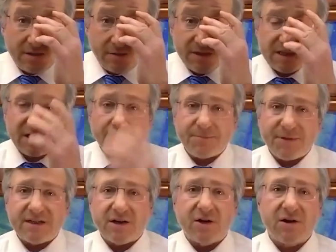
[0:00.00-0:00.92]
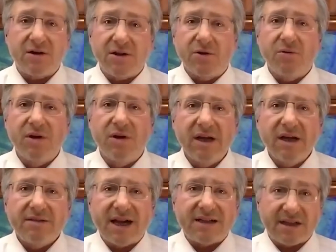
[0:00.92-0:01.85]
doing something to hurt you,
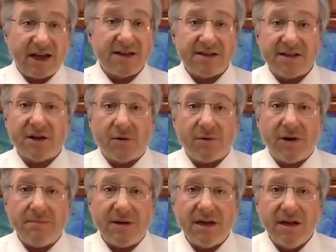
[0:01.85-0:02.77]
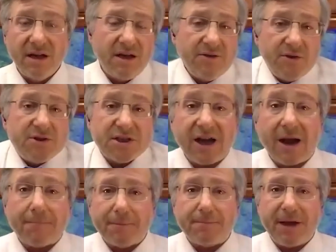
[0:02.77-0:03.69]
that's against this agreement, you just
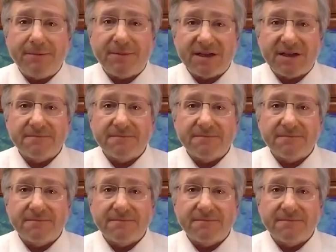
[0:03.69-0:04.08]
stop the payments. That's